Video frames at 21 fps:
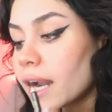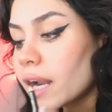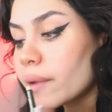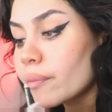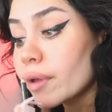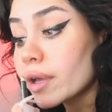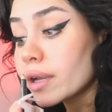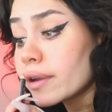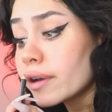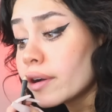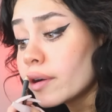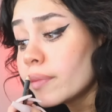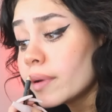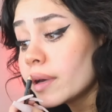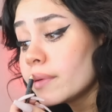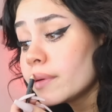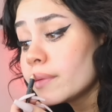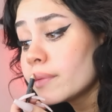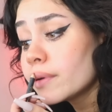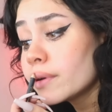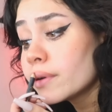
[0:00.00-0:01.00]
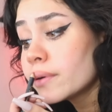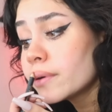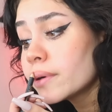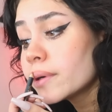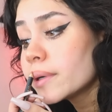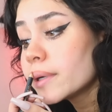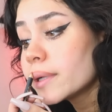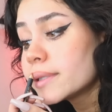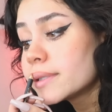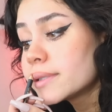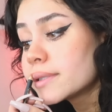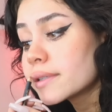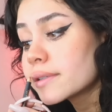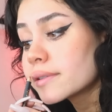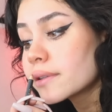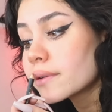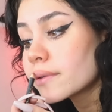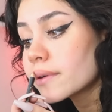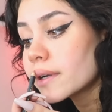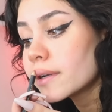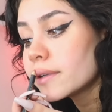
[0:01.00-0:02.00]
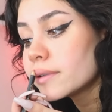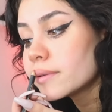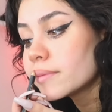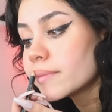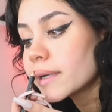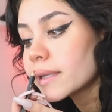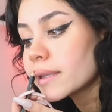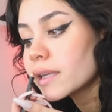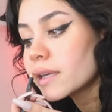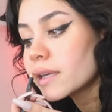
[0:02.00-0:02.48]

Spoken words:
And I'm like, no, baby boo. It's just the way I do my